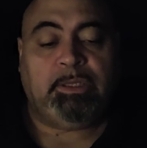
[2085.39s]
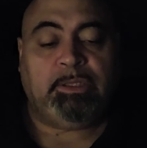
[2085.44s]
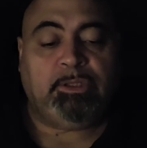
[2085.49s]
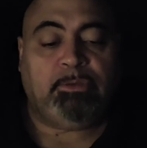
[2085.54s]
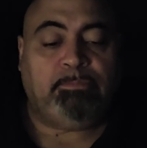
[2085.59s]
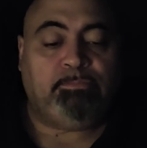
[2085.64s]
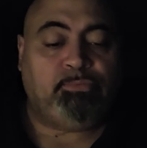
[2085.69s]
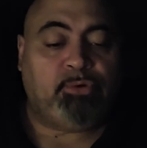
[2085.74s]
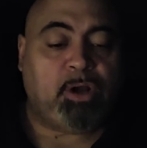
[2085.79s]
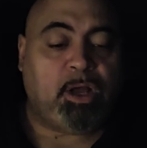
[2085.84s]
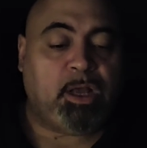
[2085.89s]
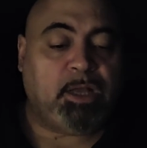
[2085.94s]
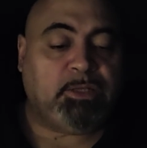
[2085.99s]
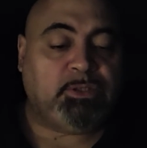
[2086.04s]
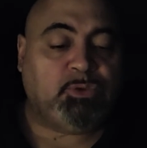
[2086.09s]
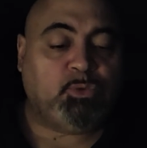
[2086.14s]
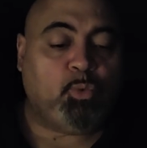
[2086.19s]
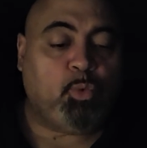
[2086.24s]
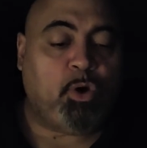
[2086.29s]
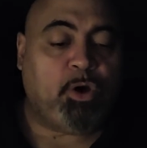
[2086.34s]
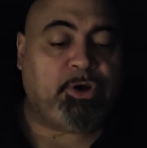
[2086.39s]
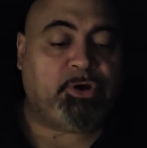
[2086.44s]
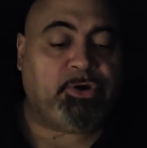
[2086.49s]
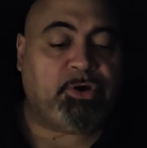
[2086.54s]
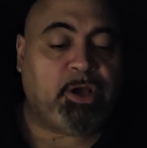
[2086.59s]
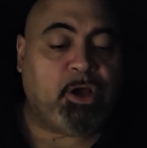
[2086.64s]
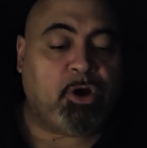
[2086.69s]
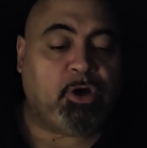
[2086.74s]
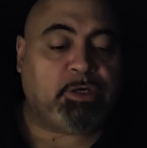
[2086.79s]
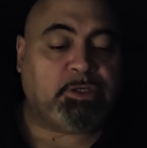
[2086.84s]
the bronze water
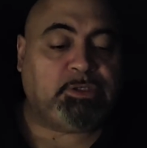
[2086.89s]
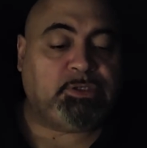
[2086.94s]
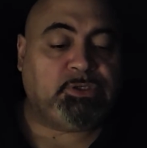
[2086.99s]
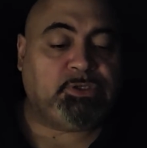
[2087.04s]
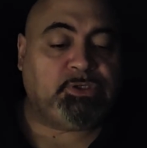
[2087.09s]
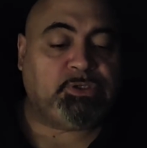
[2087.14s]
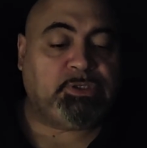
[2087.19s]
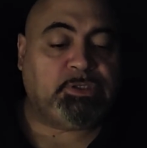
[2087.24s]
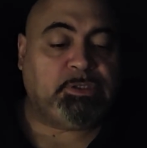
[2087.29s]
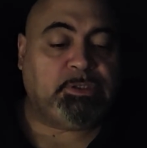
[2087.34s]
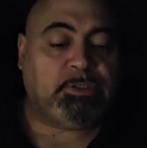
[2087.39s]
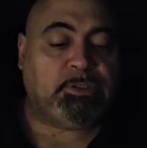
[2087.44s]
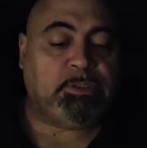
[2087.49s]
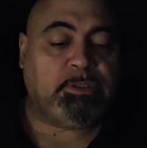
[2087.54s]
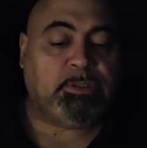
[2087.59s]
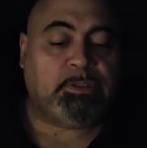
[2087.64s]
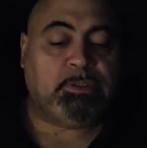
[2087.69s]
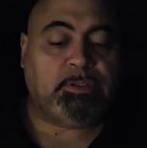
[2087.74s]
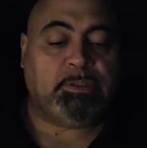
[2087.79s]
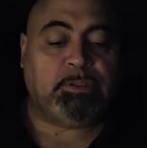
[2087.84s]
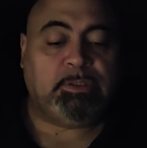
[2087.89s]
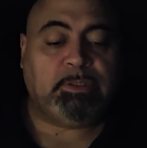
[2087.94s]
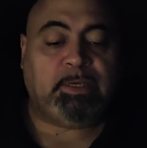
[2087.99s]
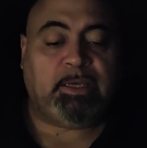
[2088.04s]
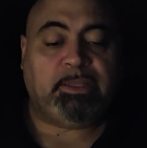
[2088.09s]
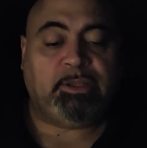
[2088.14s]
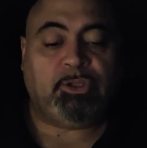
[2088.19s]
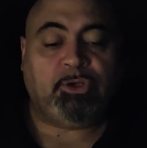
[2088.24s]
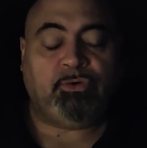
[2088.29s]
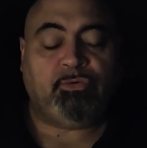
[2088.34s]
carts,
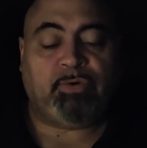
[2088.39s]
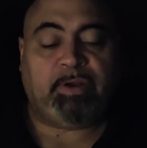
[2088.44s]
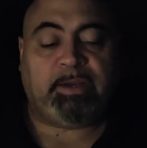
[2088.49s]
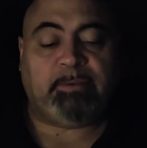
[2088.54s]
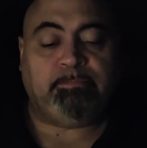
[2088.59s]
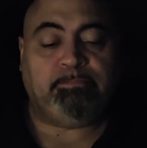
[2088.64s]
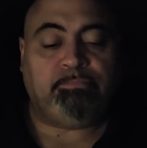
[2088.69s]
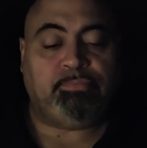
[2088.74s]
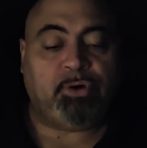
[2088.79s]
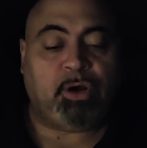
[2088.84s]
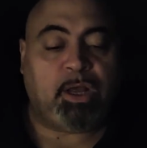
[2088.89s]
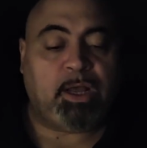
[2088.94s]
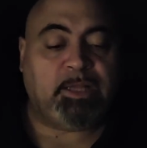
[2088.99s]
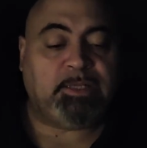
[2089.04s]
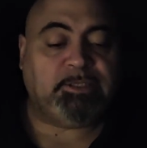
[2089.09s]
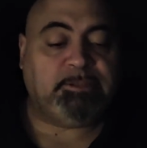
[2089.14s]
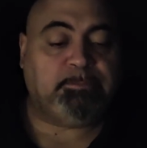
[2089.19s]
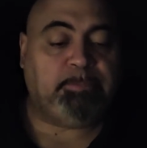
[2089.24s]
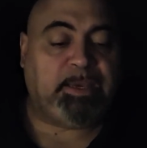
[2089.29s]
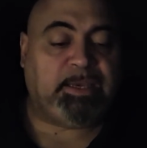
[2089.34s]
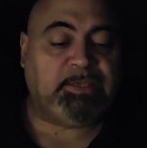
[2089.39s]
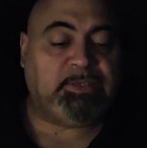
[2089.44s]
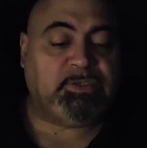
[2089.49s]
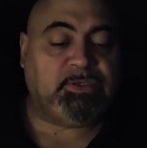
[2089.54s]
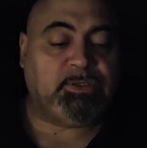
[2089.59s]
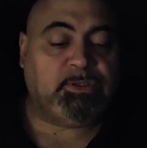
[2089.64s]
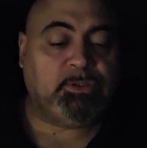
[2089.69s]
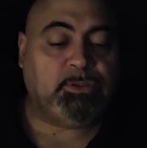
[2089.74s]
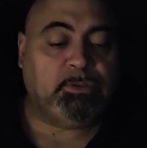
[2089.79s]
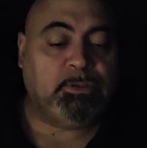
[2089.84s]
and the great bronze
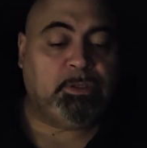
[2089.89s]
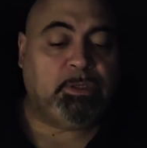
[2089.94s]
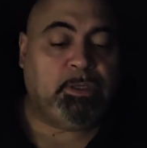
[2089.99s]
basin